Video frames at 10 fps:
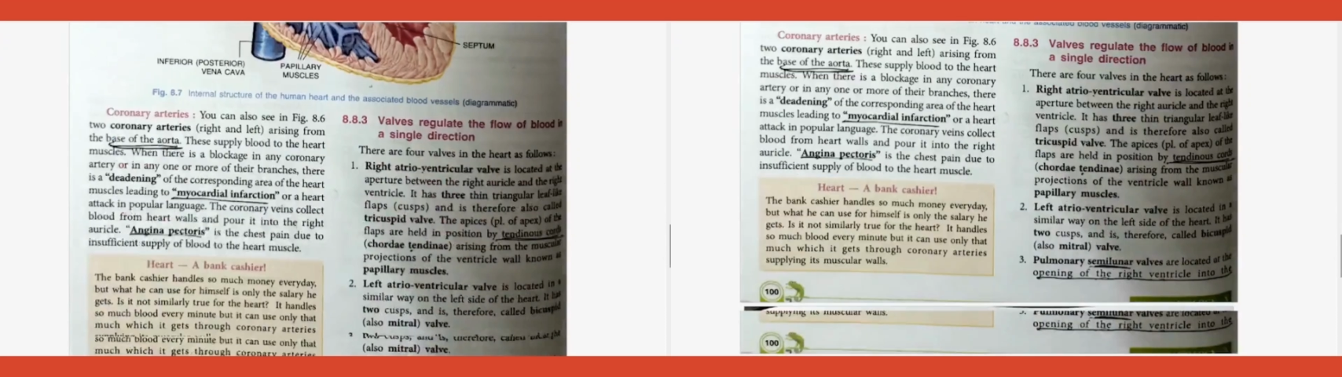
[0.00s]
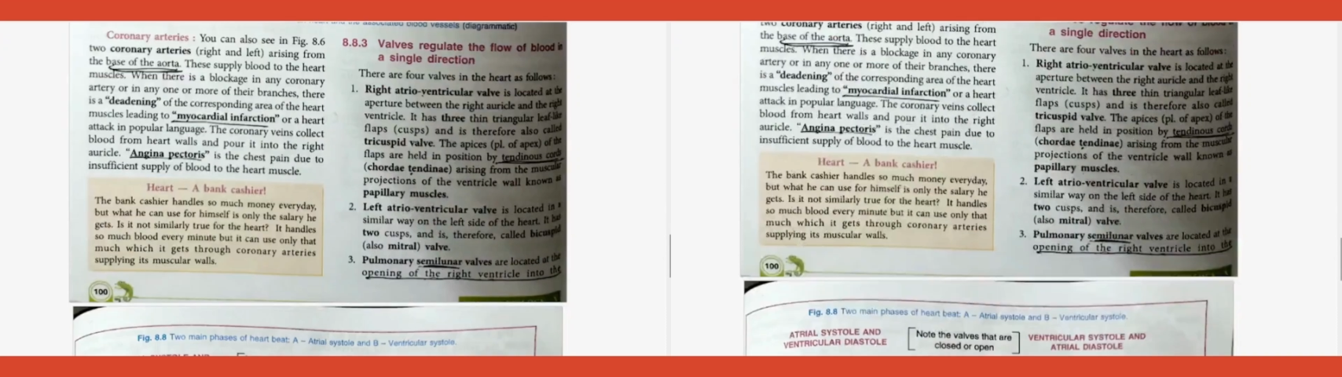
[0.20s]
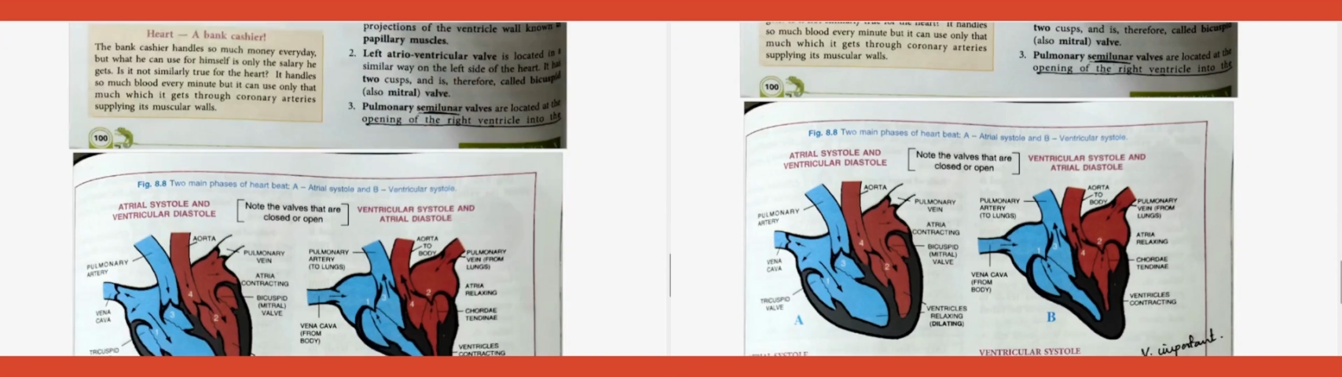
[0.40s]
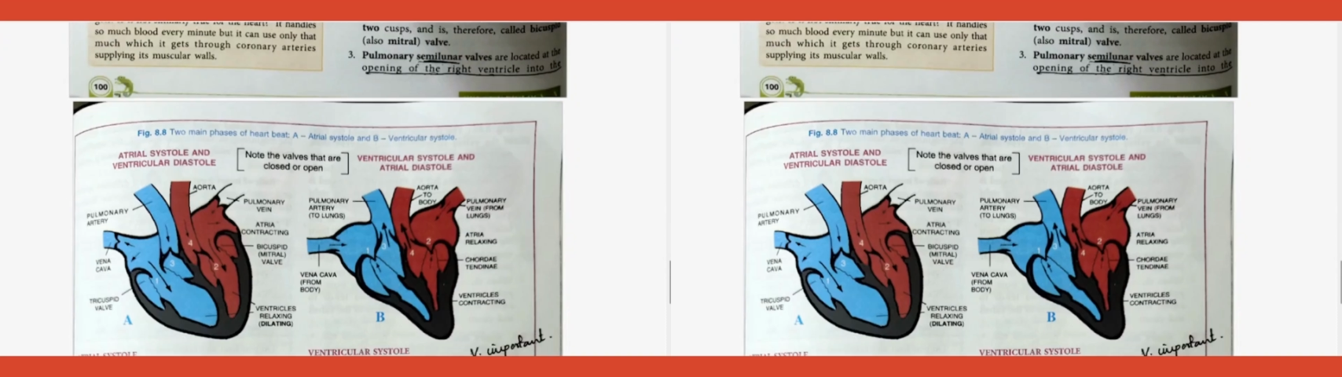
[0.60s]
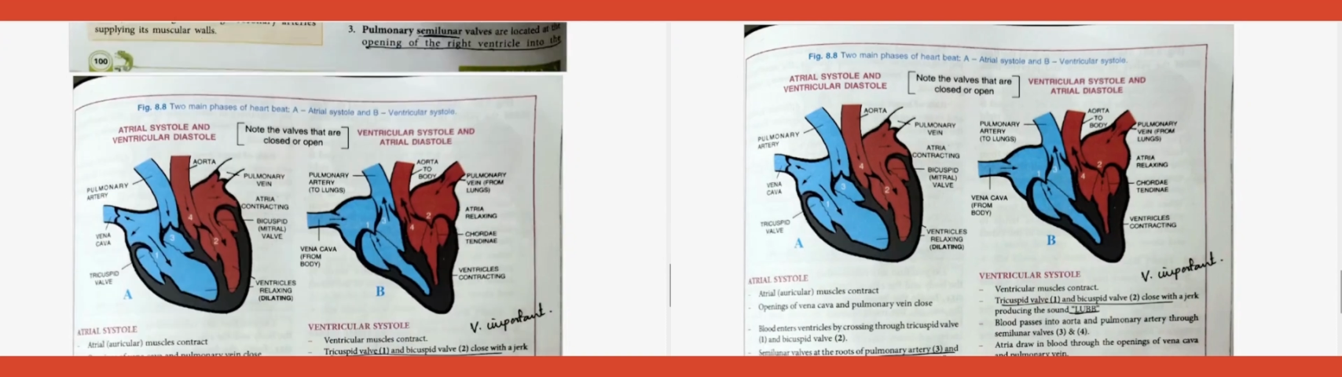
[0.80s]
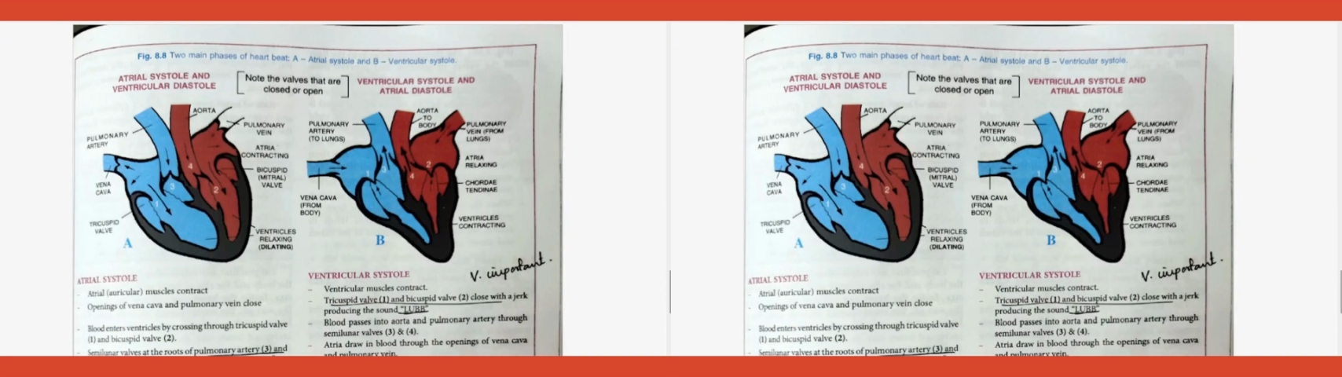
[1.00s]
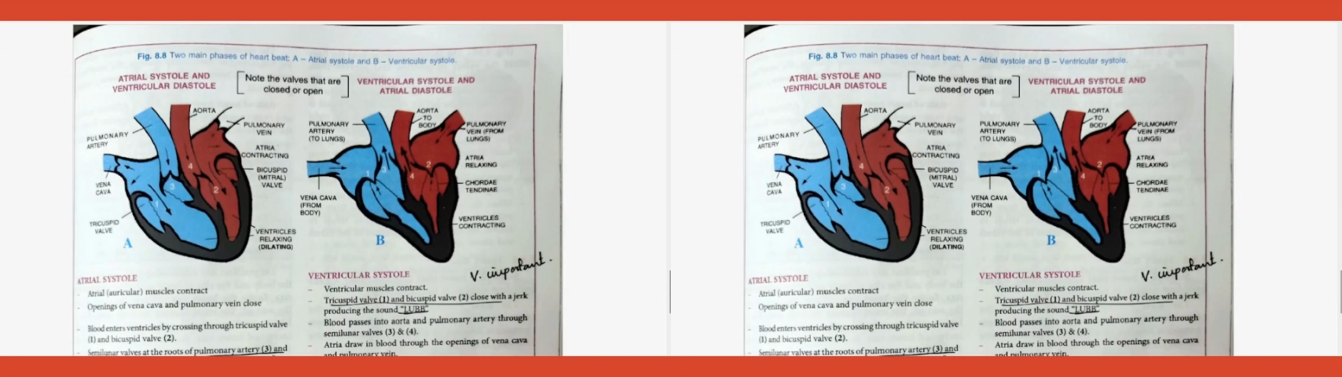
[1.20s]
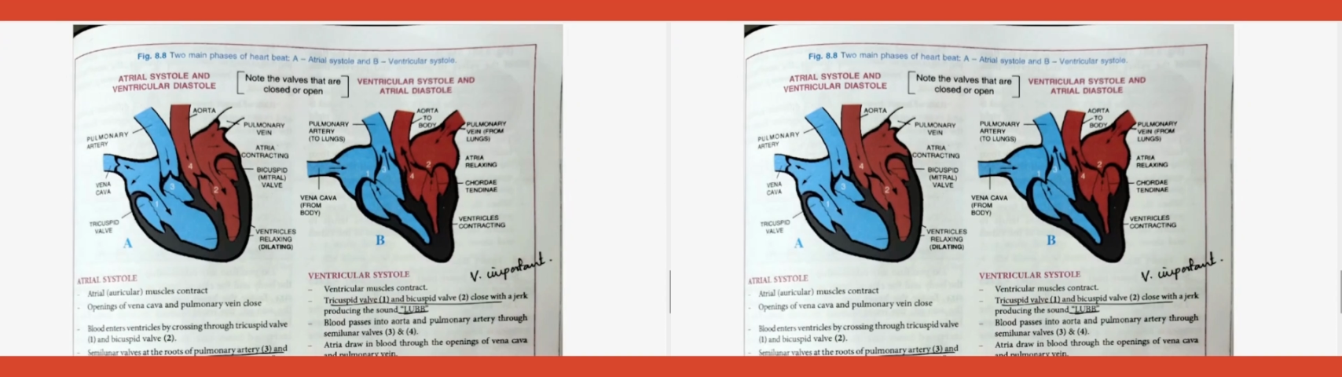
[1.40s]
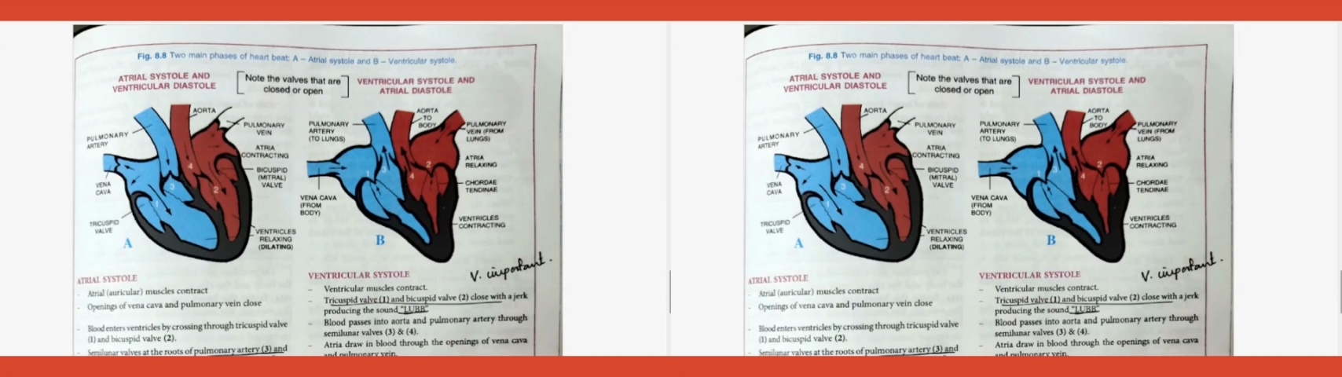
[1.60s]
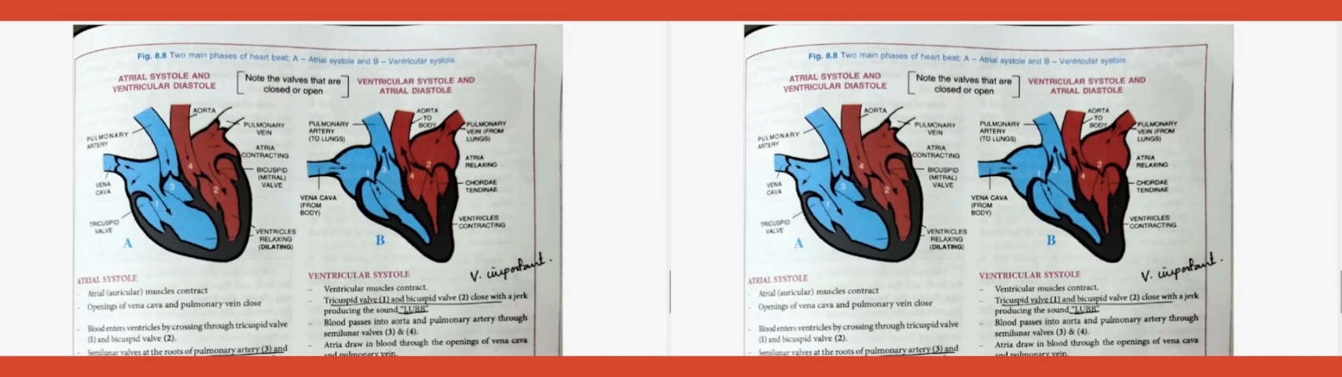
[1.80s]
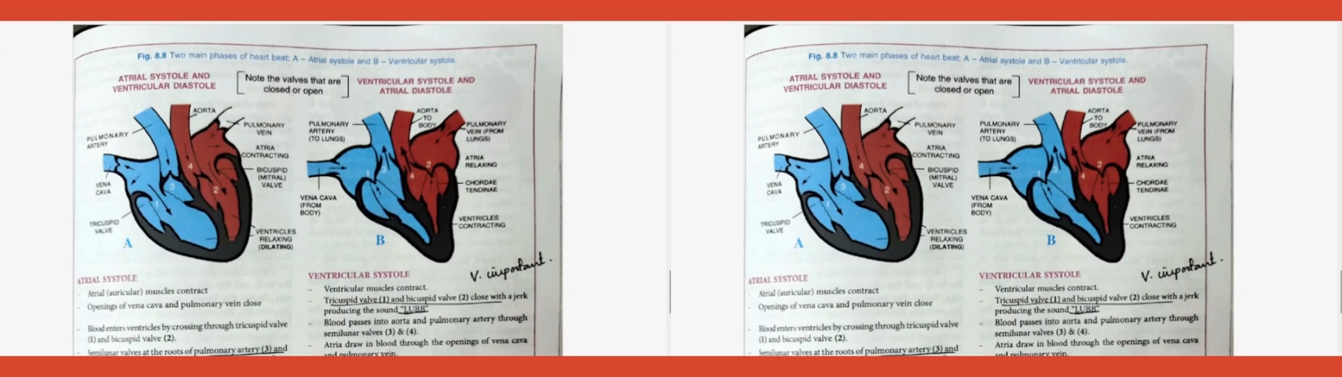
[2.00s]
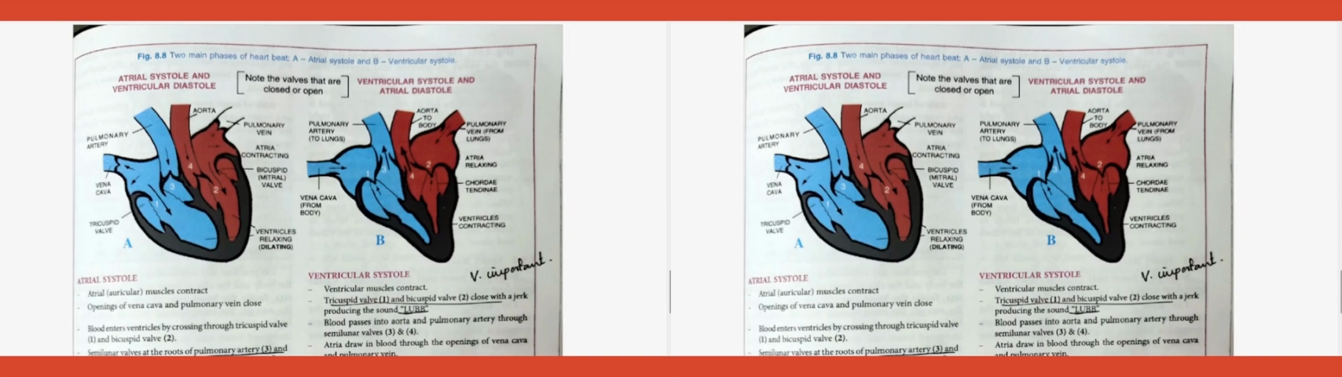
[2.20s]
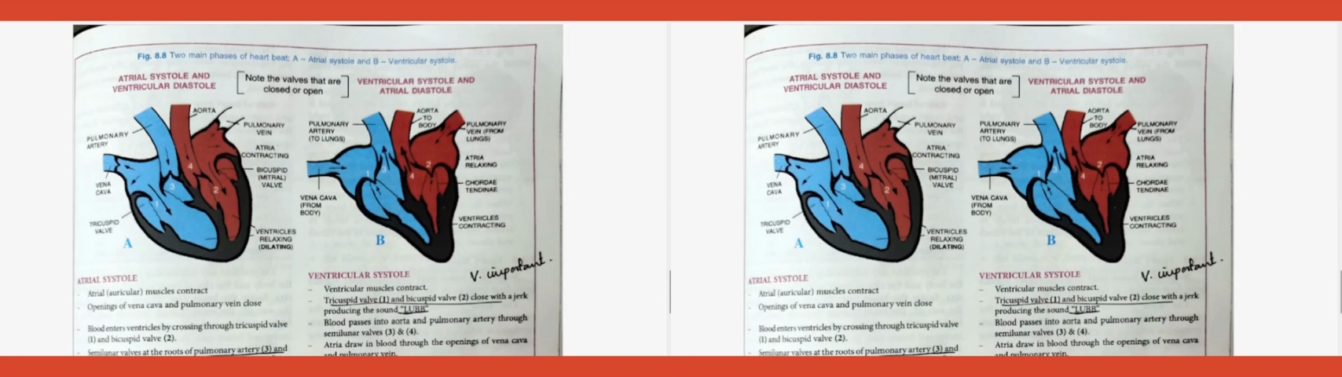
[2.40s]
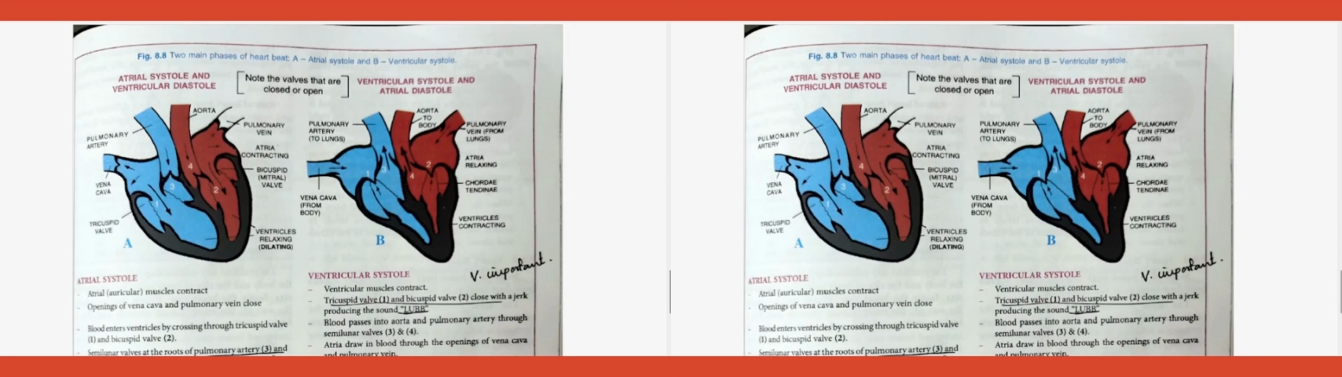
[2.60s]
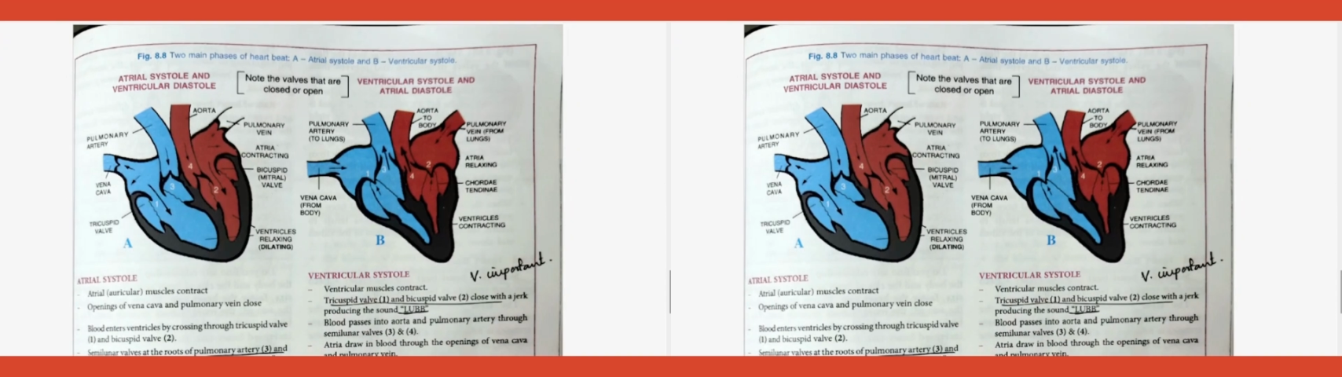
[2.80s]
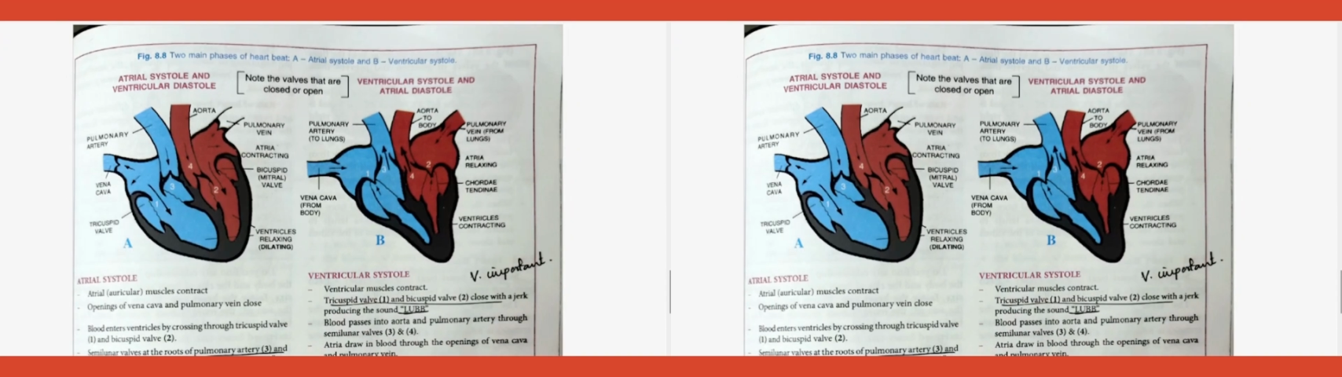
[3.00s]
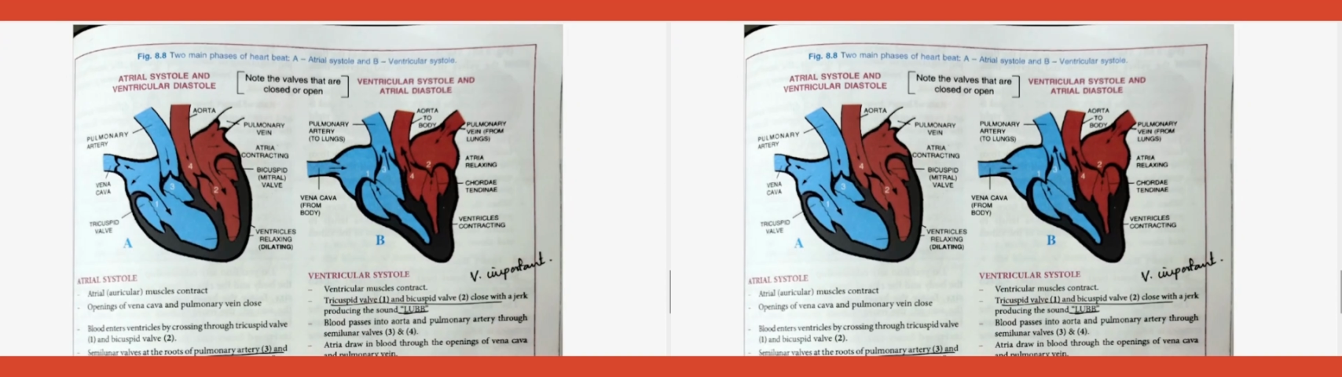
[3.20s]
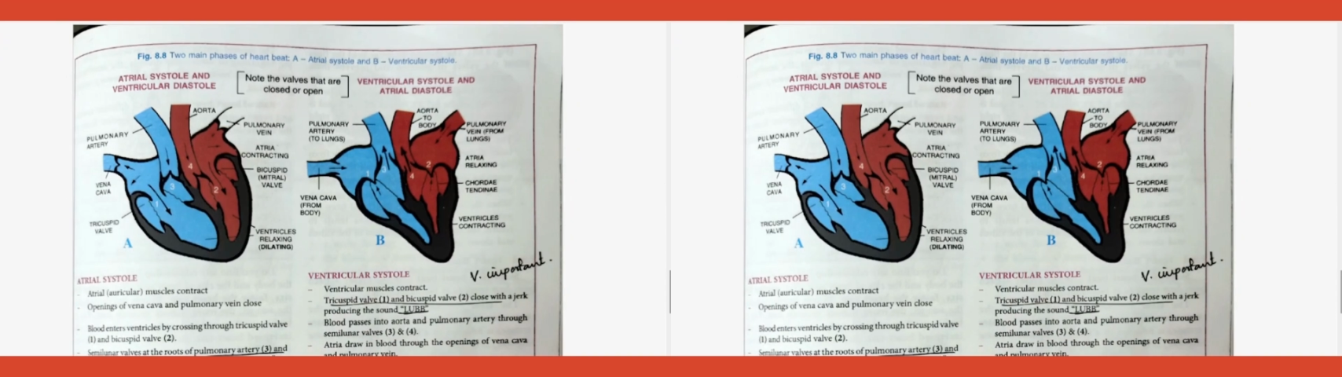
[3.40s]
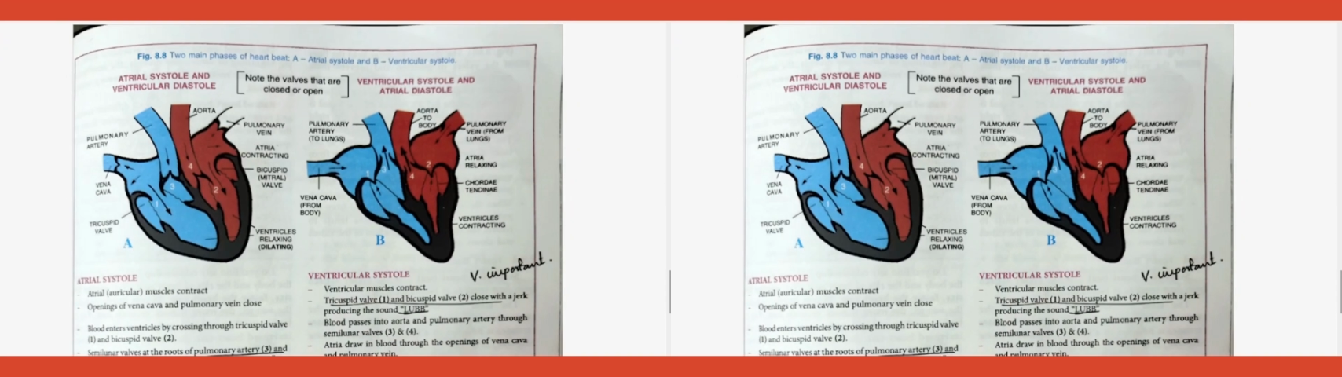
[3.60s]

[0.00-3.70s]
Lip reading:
No face is visible, so there are no lips to read.